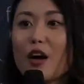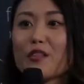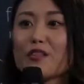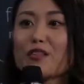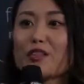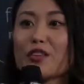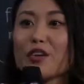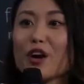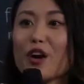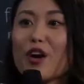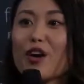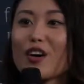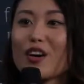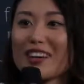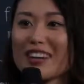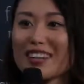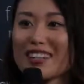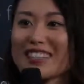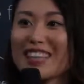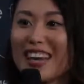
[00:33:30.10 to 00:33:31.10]
Of
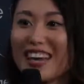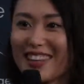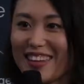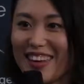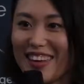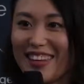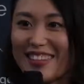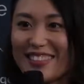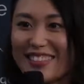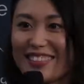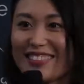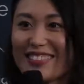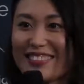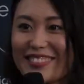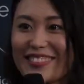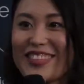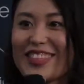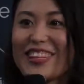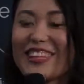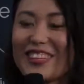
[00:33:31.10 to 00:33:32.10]
your techniques.
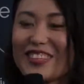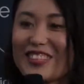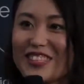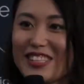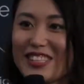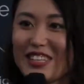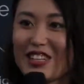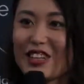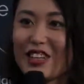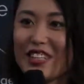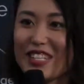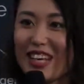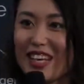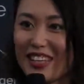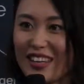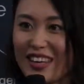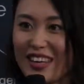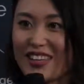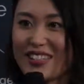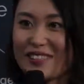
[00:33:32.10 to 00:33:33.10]
Your
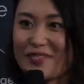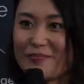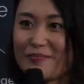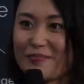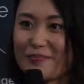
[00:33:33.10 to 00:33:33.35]
techniques.